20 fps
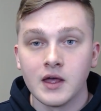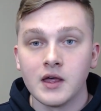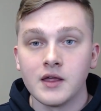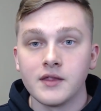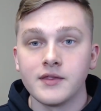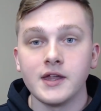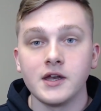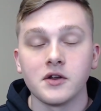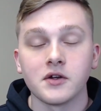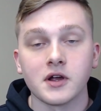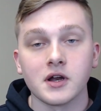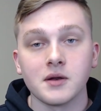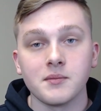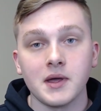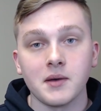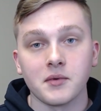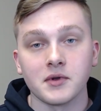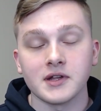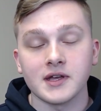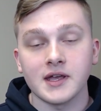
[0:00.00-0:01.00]
Then you're going to be
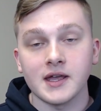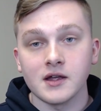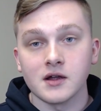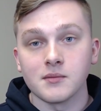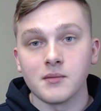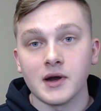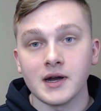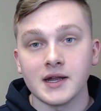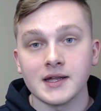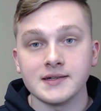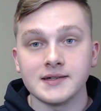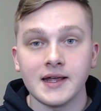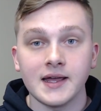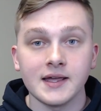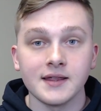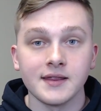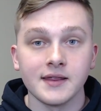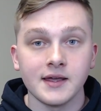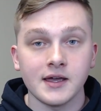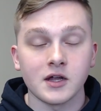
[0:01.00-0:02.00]
able to get your money
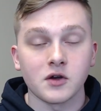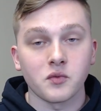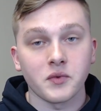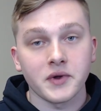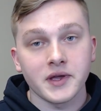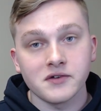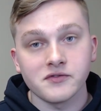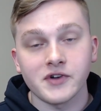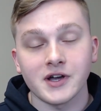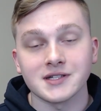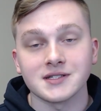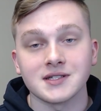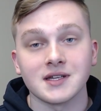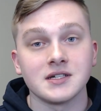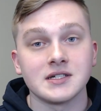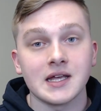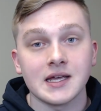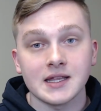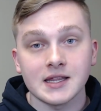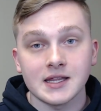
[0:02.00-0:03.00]
daily and reinvest it
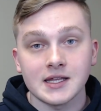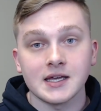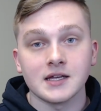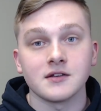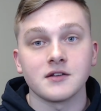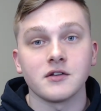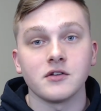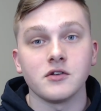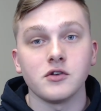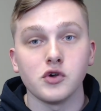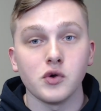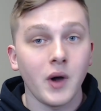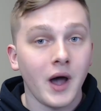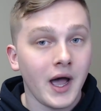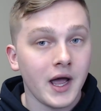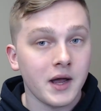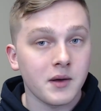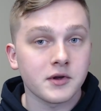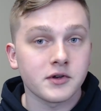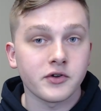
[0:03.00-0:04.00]
daily into new high
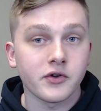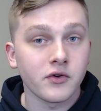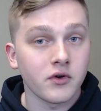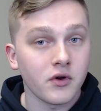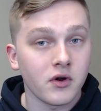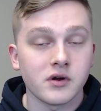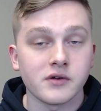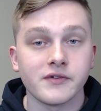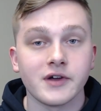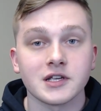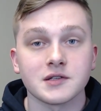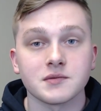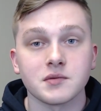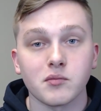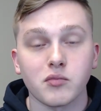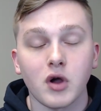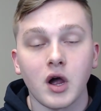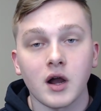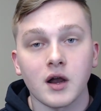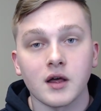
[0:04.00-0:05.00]
return on investment
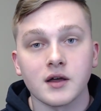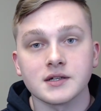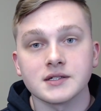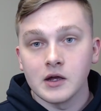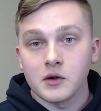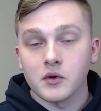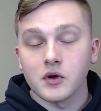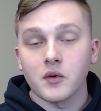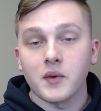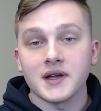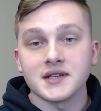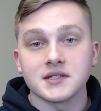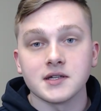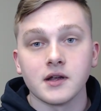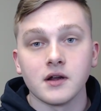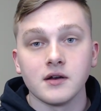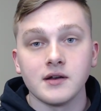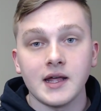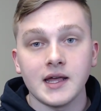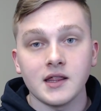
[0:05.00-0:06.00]
products. Requesting
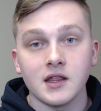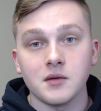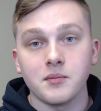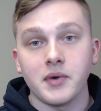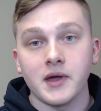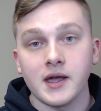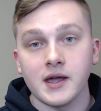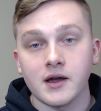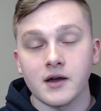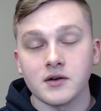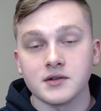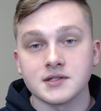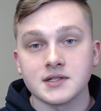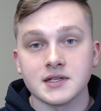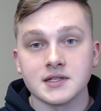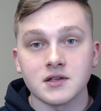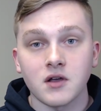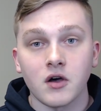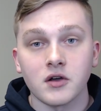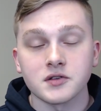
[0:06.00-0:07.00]
your daily payouts
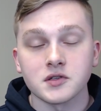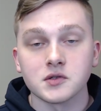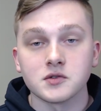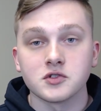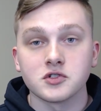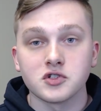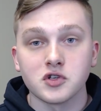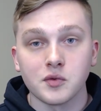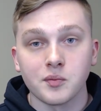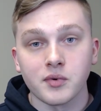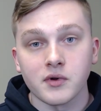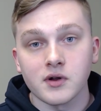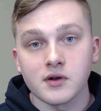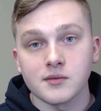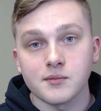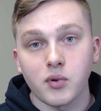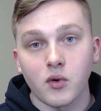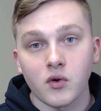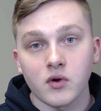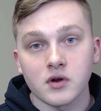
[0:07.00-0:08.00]
is also super
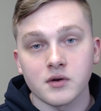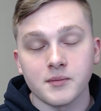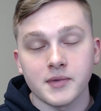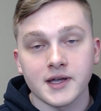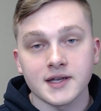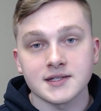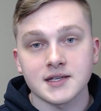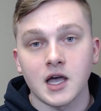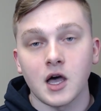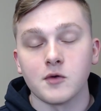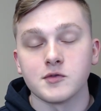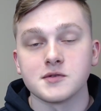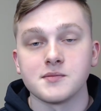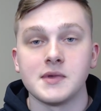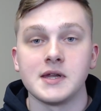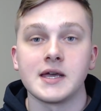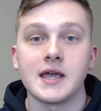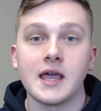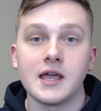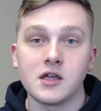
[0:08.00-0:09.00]
important because it helps
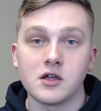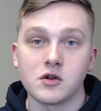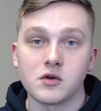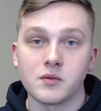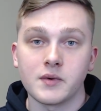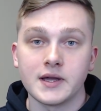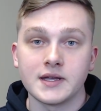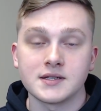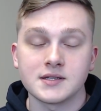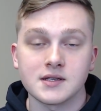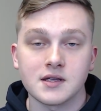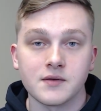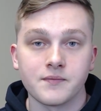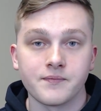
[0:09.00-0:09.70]
mitigate your risk.